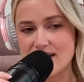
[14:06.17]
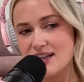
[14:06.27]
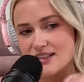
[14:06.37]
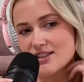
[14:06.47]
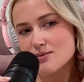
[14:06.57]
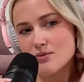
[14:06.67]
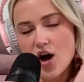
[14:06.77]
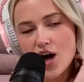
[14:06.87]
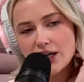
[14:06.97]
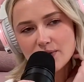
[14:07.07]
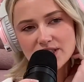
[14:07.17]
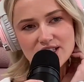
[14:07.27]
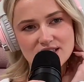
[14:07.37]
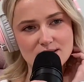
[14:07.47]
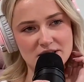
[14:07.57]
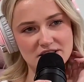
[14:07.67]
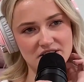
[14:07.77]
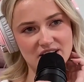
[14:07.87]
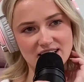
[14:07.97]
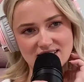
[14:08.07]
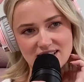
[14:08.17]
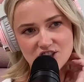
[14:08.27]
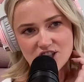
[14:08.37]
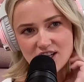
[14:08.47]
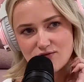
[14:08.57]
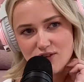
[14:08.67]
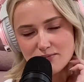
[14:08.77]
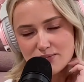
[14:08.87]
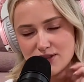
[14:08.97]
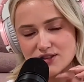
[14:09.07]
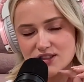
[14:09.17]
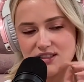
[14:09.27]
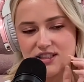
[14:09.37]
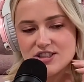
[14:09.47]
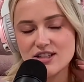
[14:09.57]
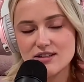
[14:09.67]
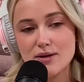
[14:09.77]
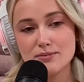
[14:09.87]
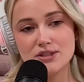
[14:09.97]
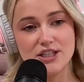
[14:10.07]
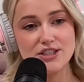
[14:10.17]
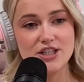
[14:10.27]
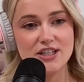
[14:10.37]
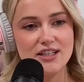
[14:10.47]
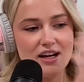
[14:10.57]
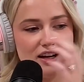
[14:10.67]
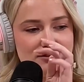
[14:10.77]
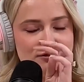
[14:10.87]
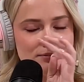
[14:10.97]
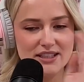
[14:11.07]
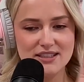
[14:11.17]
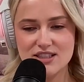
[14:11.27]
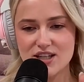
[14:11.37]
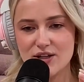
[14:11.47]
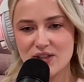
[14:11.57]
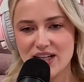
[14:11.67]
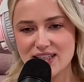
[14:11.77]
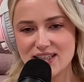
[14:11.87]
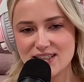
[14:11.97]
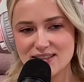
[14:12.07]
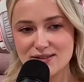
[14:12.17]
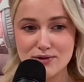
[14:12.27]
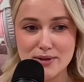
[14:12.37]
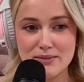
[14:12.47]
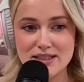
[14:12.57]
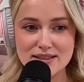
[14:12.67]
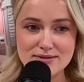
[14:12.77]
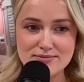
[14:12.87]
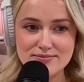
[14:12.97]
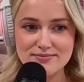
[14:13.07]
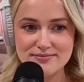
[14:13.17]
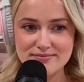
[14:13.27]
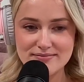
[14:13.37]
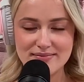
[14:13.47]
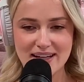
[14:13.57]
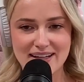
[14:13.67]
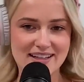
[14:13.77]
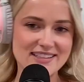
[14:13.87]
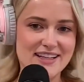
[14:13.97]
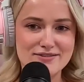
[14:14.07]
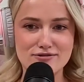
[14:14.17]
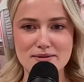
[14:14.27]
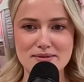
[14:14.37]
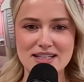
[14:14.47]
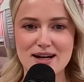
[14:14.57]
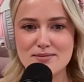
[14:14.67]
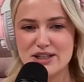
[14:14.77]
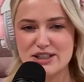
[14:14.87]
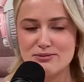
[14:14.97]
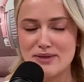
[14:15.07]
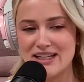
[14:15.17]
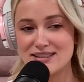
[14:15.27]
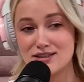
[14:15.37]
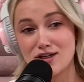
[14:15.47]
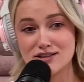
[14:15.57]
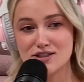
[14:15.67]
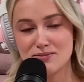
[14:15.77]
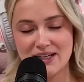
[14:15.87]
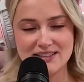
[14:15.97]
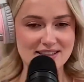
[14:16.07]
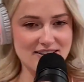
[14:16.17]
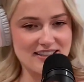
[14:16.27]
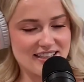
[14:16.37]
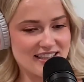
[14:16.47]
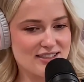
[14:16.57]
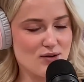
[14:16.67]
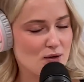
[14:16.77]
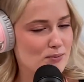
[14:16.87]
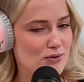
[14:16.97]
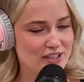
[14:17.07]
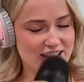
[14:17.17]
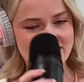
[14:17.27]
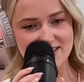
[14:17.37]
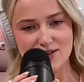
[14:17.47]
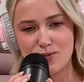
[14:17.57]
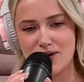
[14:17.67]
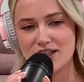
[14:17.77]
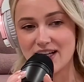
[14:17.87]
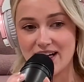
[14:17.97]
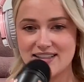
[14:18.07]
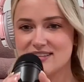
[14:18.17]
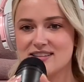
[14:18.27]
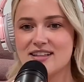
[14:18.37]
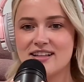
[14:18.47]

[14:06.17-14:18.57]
It's just odd when Justin Baldoni has such a representation and reputation of being so like women, like, I love women, I'm a good man, toxic masculinity is horrible. Like, his whole podcast